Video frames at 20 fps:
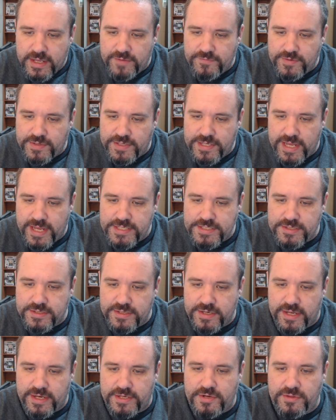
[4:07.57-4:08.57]

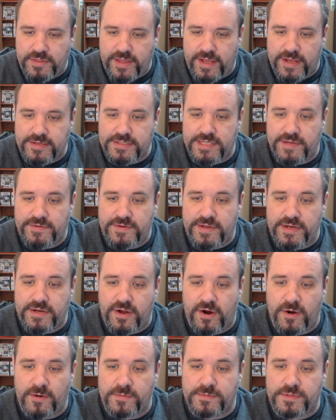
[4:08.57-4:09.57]
Invitation and
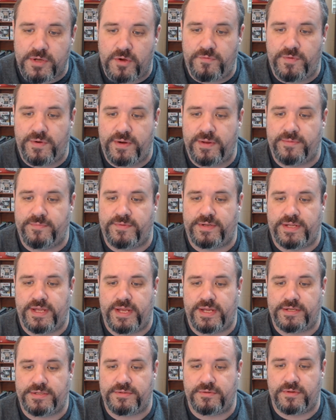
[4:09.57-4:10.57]
2017 ARMS Open
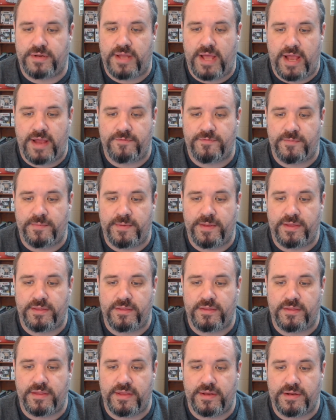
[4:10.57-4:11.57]
Invitational live from
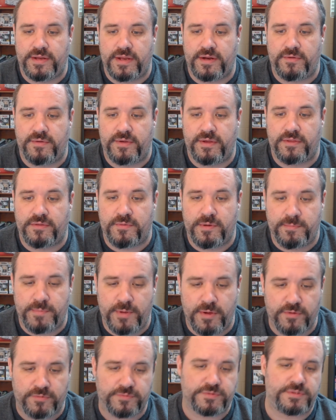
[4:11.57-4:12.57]
Nintendo E3
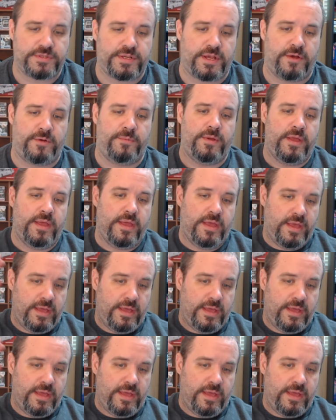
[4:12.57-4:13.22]
booth. So